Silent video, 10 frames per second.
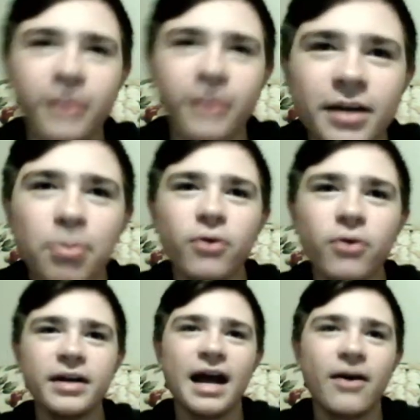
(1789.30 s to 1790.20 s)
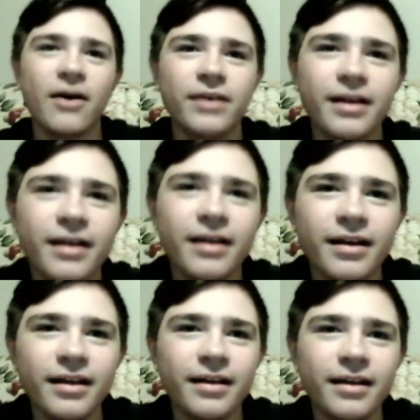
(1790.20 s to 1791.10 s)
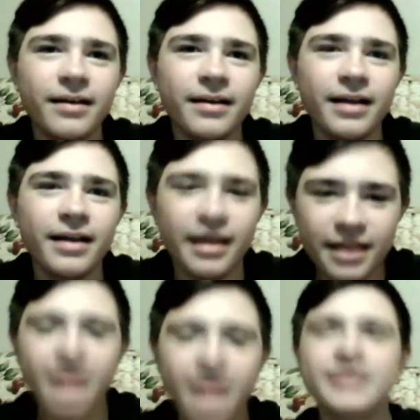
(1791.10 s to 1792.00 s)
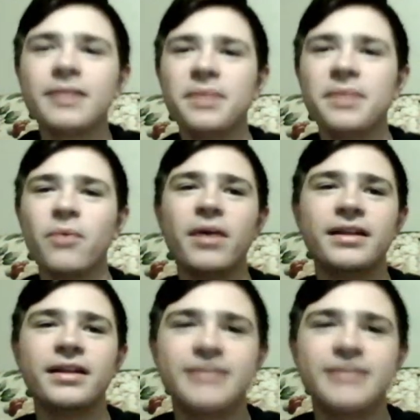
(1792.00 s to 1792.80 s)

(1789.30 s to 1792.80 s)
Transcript: They're going to pull it out. And that's going to be a win.